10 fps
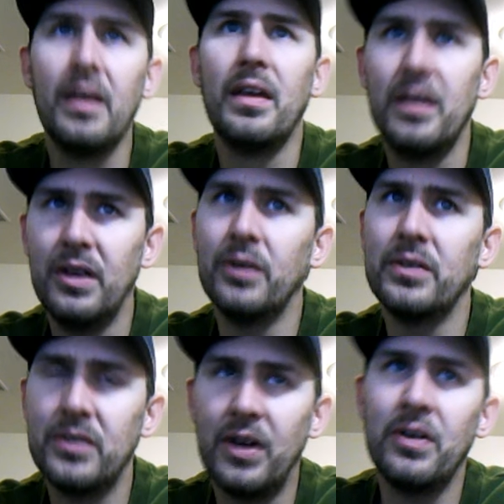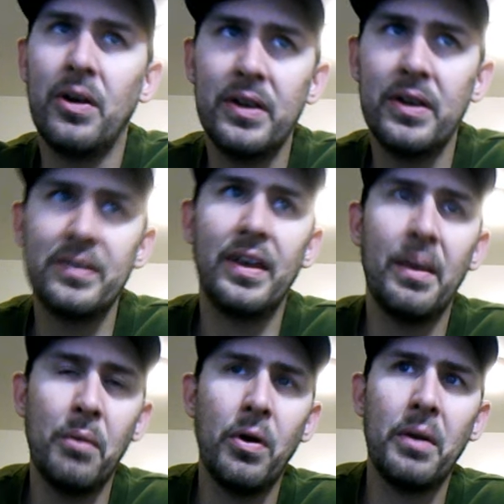you'll start noticing it
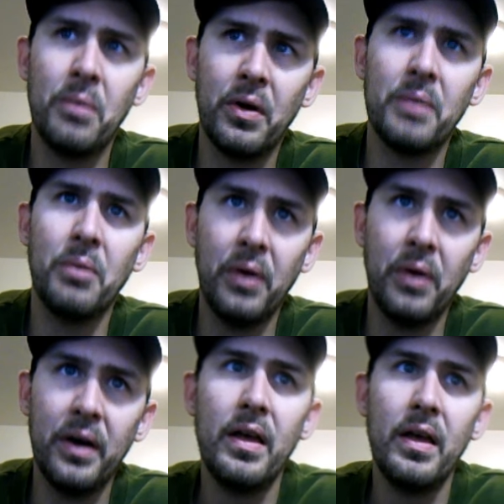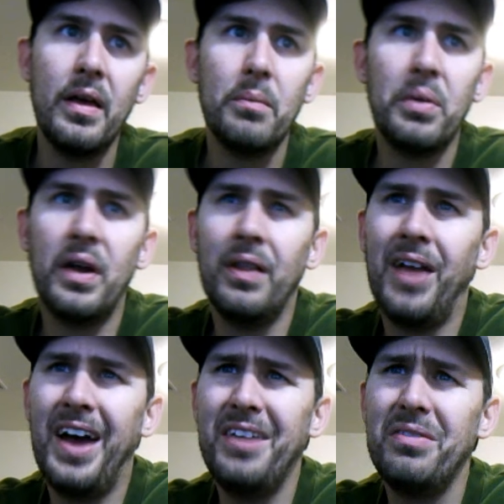more and more and more. But a
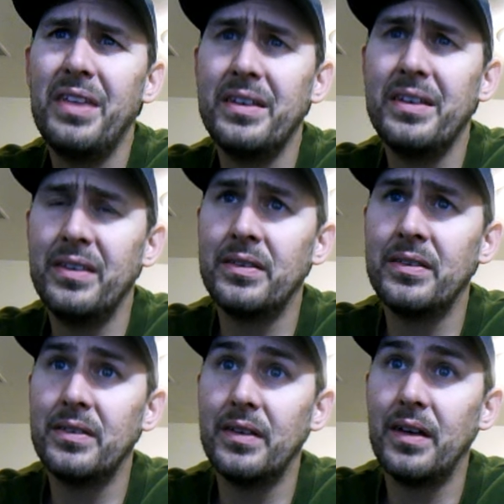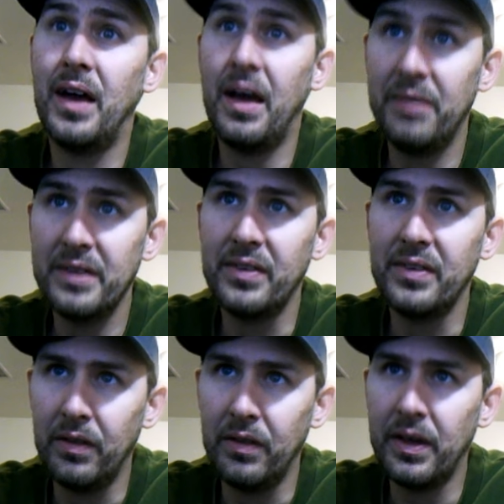lot of this is obviously
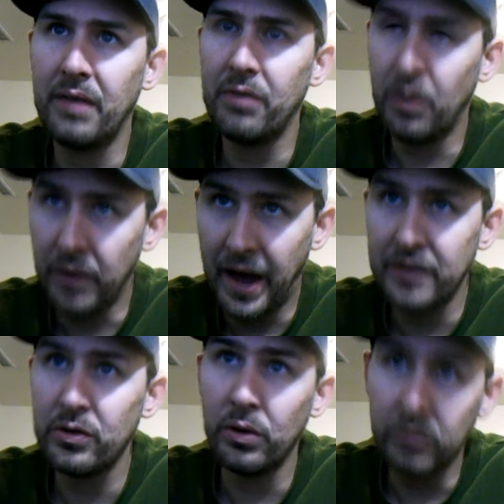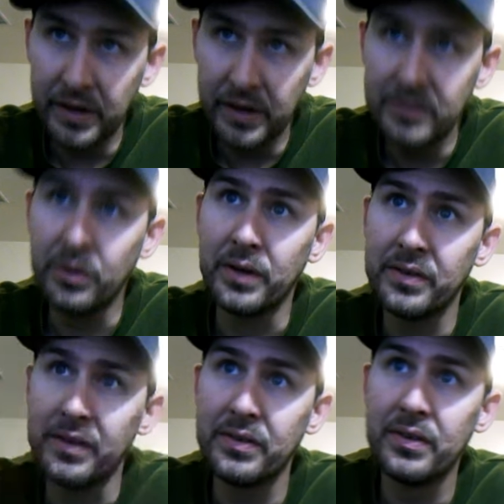looking for natural
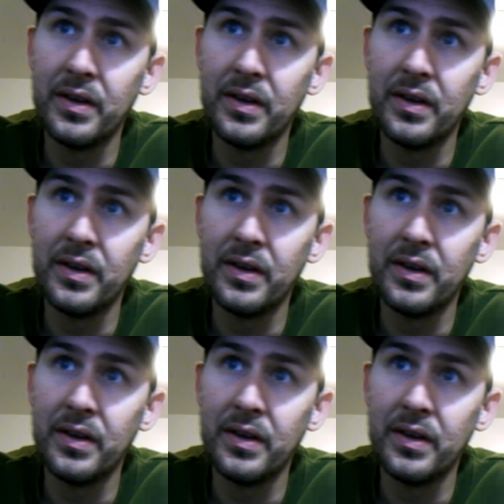resources.